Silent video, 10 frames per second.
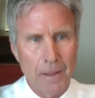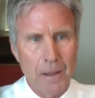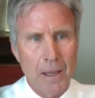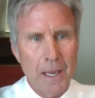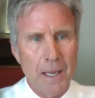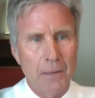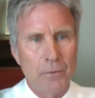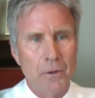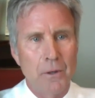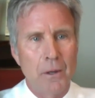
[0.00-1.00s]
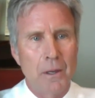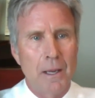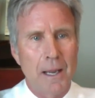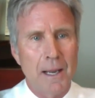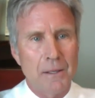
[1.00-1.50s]
And
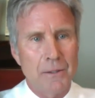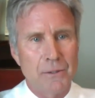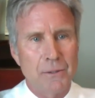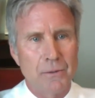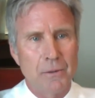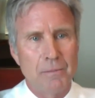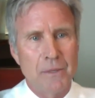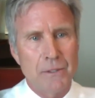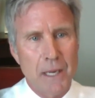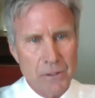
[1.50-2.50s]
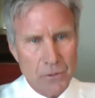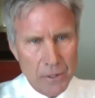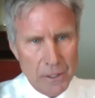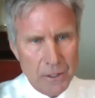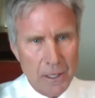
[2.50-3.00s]
as Ms. Day has
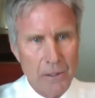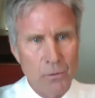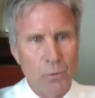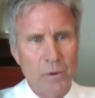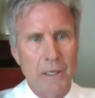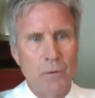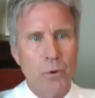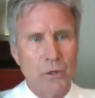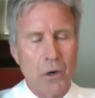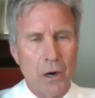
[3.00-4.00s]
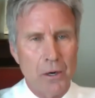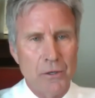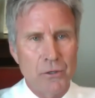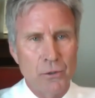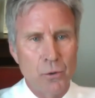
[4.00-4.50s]
already said, we worked hard
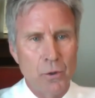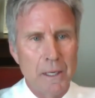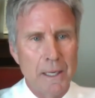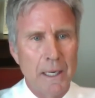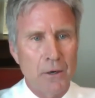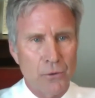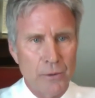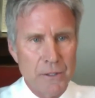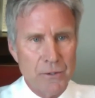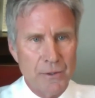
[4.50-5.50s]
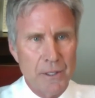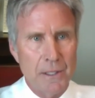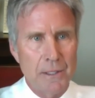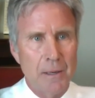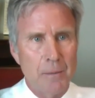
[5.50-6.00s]
to increase
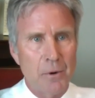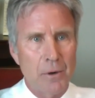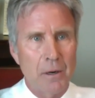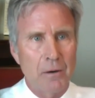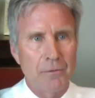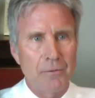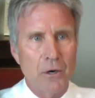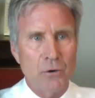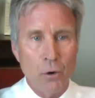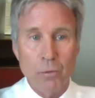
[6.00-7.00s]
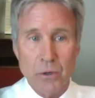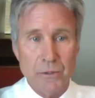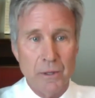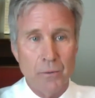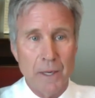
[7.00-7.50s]
the number of Chromebooks
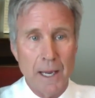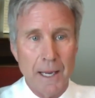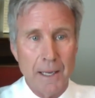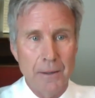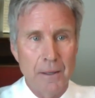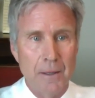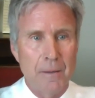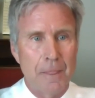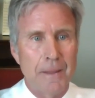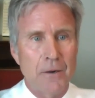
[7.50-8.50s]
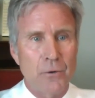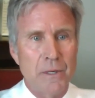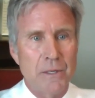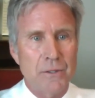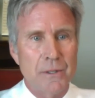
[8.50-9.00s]
that we had,
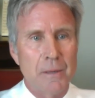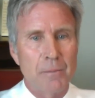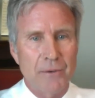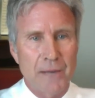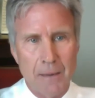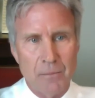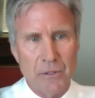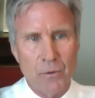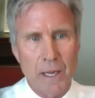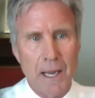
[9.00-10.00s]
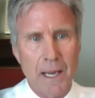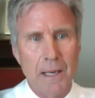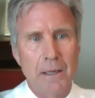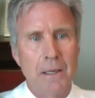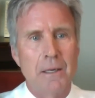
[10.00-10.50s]
increase the number of cameras that we
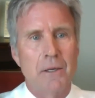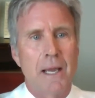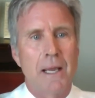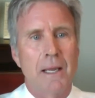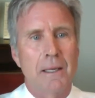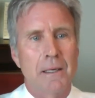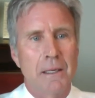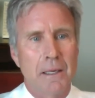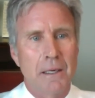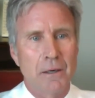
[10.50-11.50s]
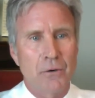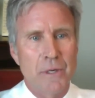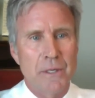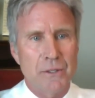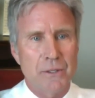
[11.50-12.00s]
had, and
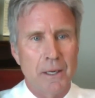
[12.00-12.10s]
increase